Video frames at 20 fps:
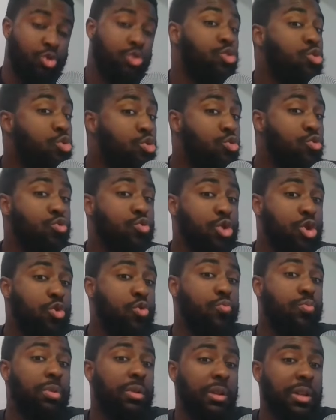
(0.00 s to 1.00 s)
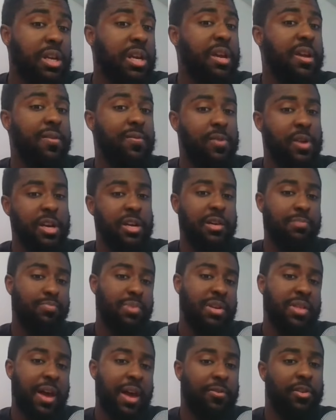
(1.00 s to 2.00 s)
Do you believe he could
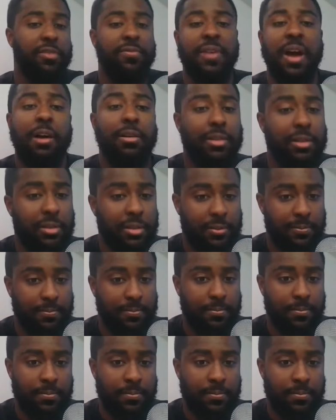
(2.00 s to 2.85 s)
be that for the Falcons?